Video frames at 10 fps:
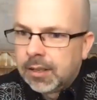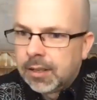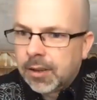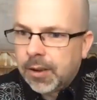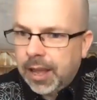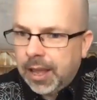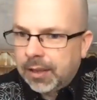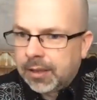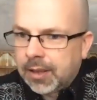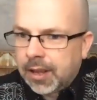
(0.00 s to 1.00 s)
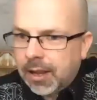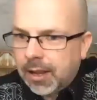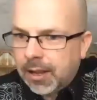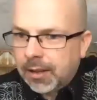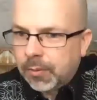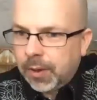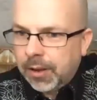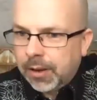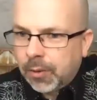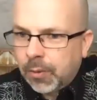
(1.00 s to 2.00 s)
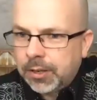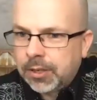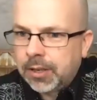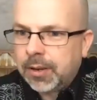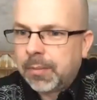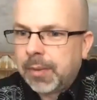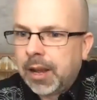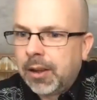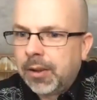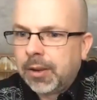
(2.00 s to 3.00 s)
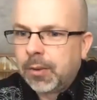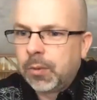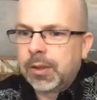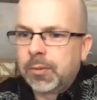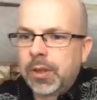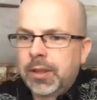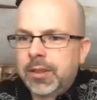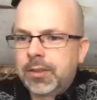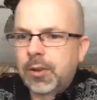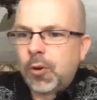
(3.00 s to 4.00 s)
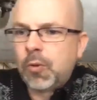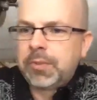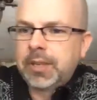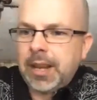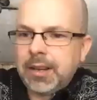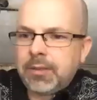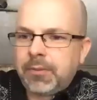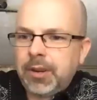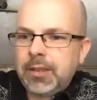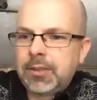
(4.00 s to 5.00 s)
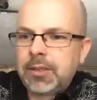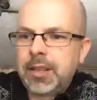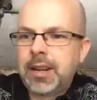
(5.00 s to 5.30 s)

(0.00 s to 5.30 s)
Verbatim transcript: okay, uh, we had a question about whether there's a home test for insulin.